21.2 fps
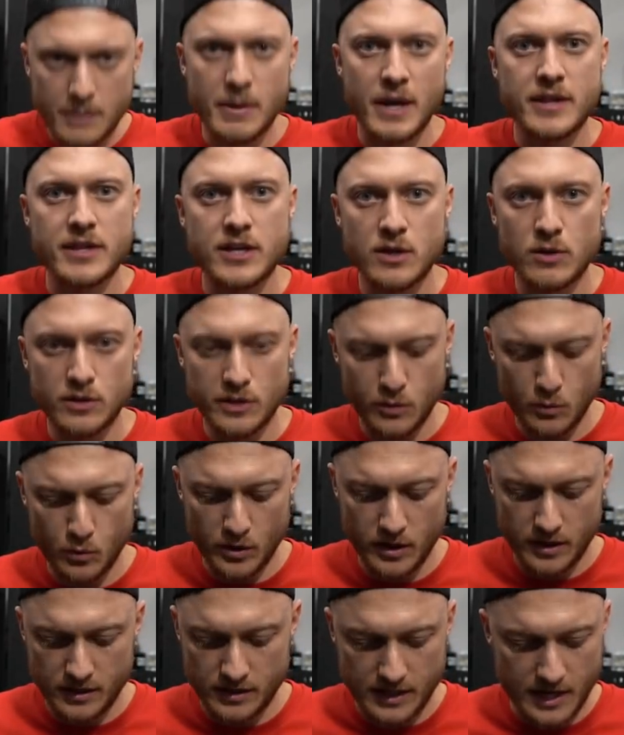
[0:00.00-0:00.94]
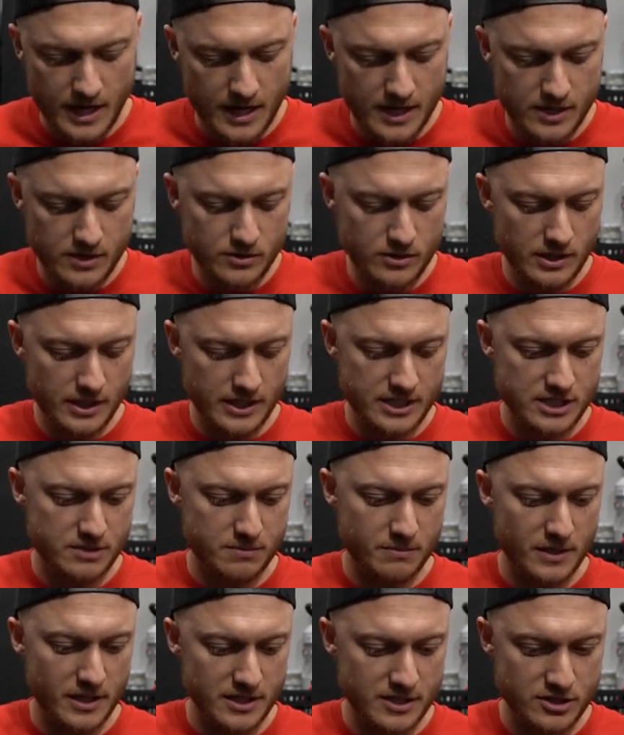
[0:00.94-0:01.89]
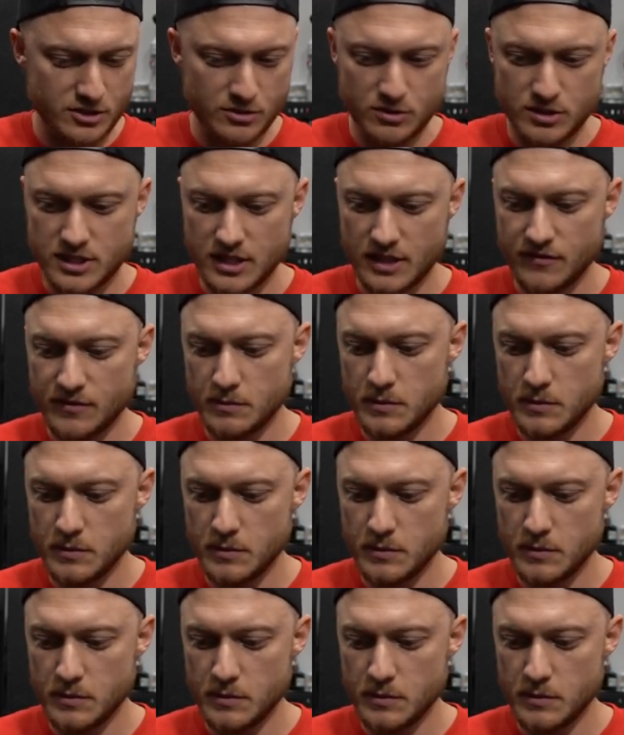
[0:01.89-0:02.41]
Am I the only weird guy who like smells new stuff